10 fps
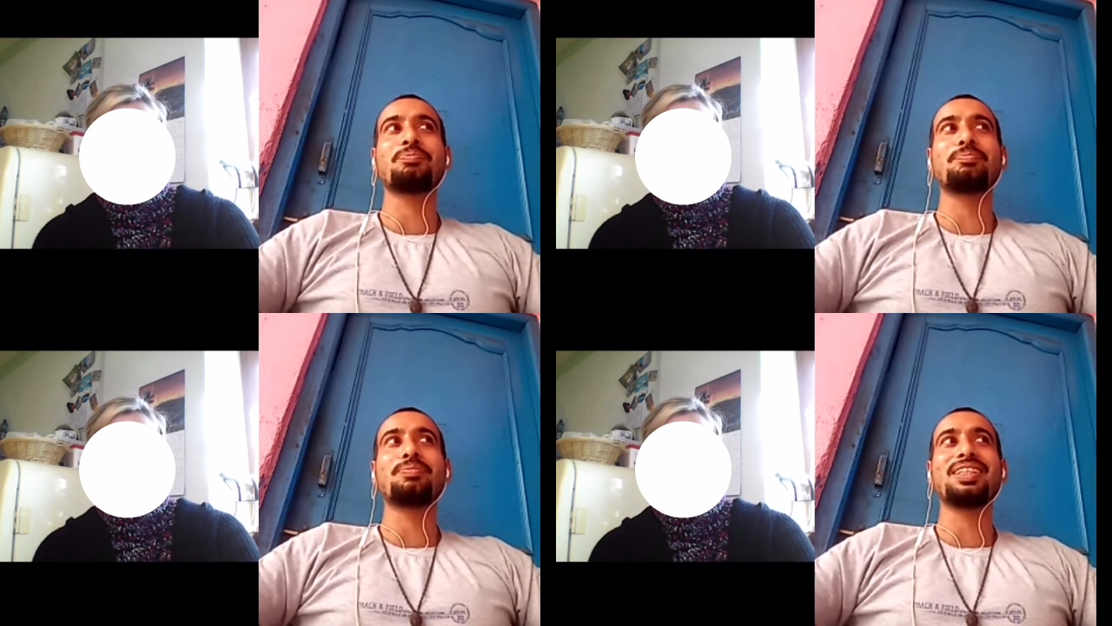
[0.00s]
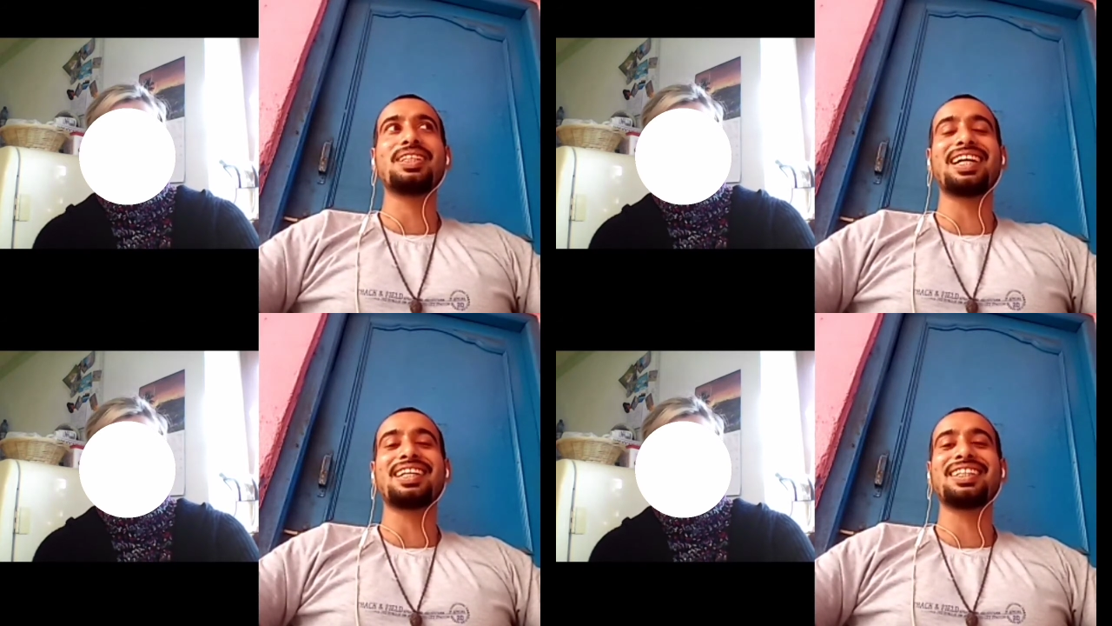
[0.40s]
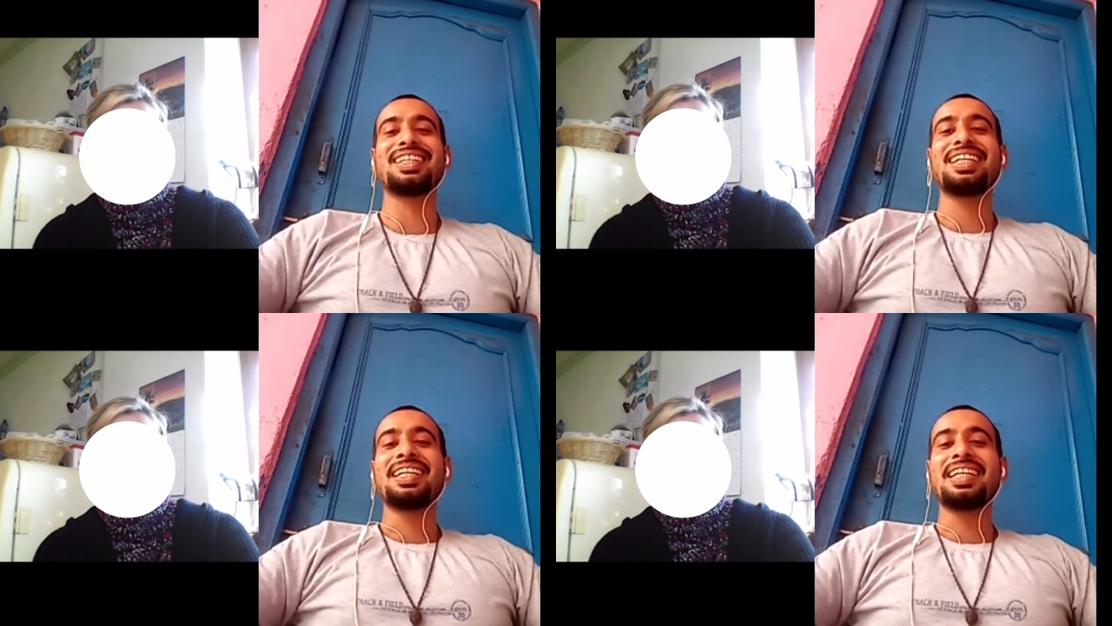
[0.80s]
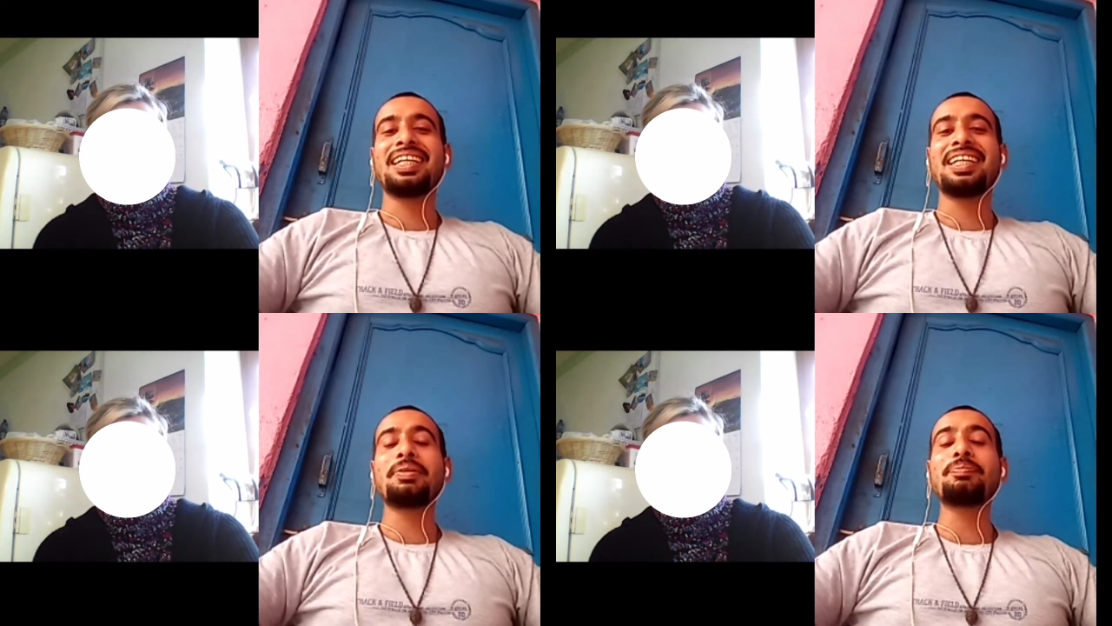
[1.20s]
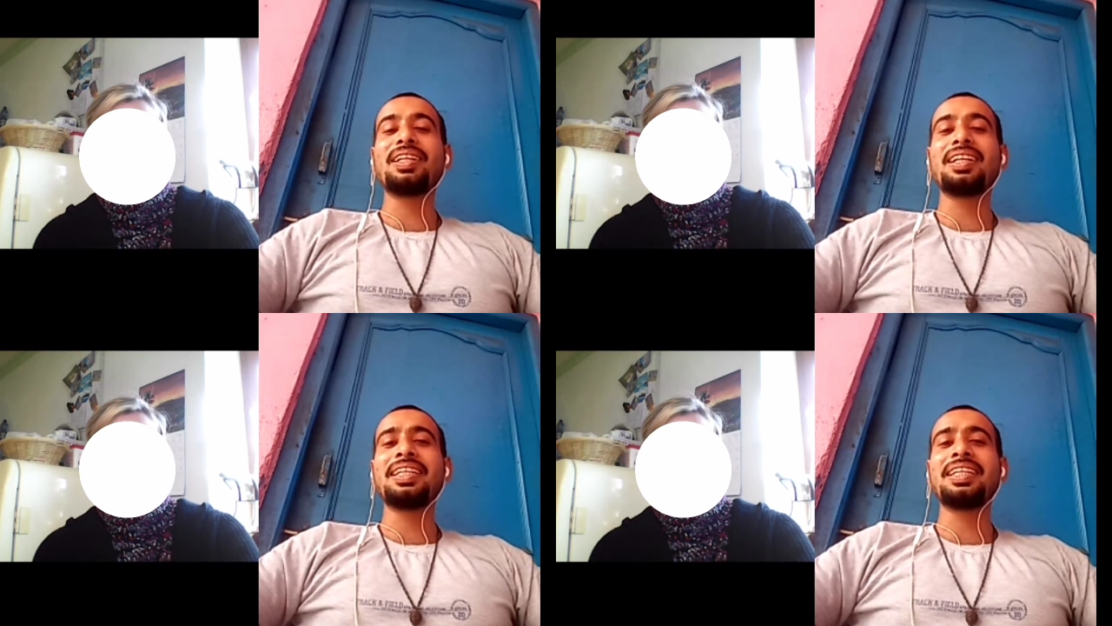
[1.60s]
People's
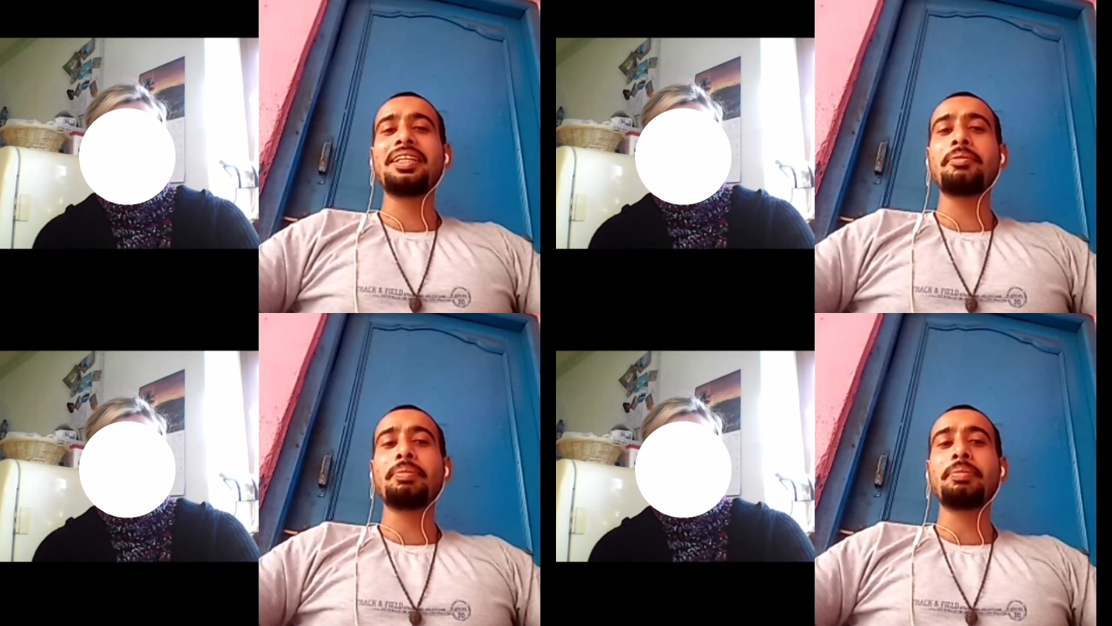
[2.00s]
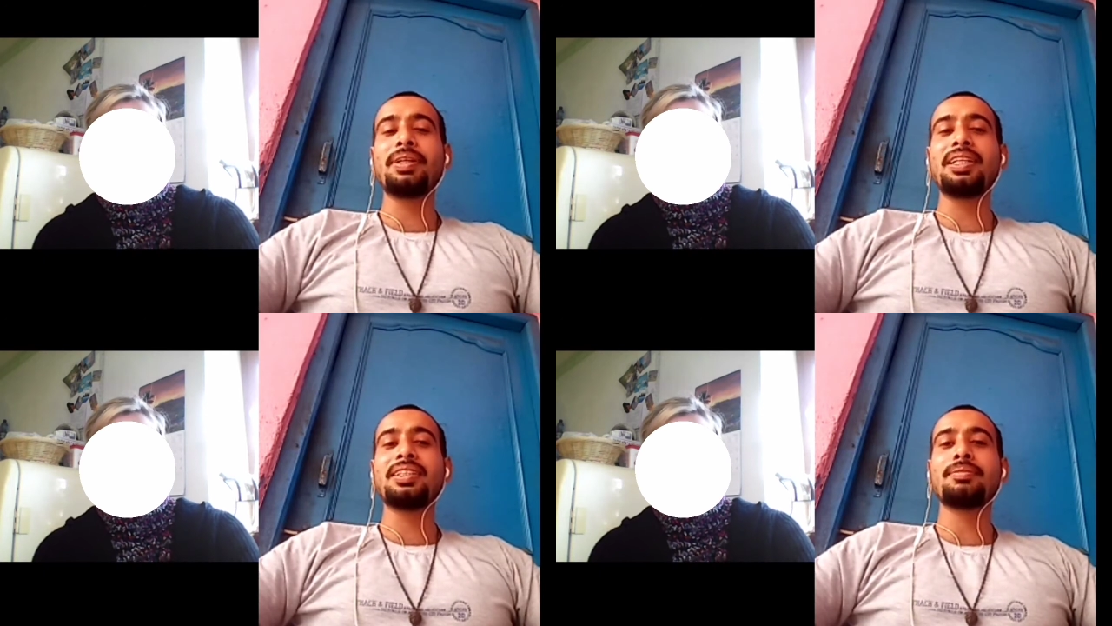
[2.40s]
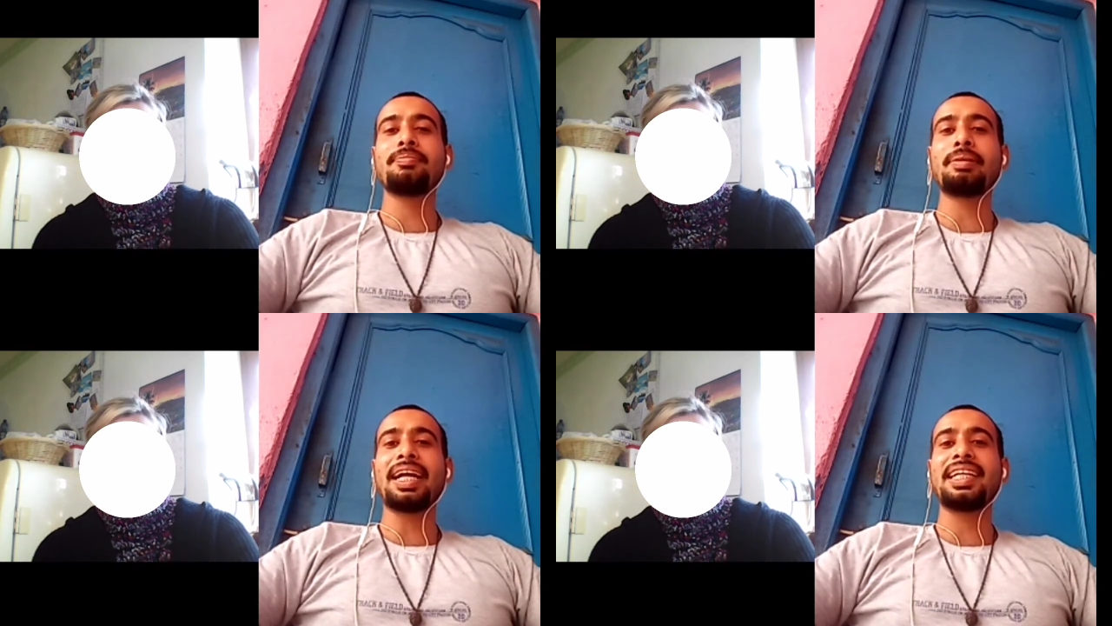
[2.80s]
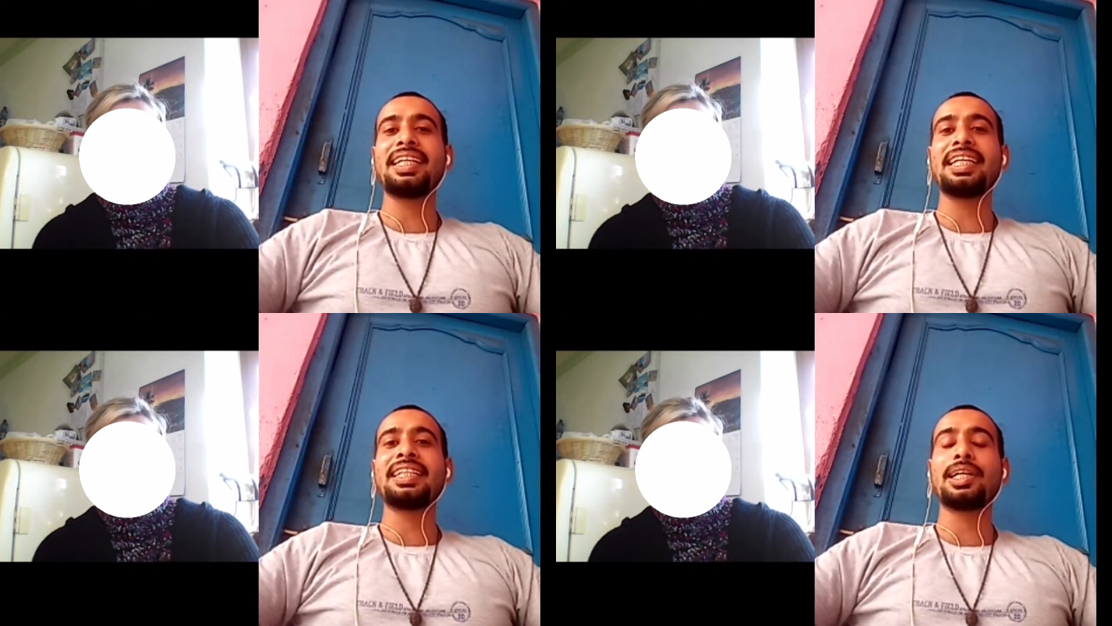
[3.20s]
mind,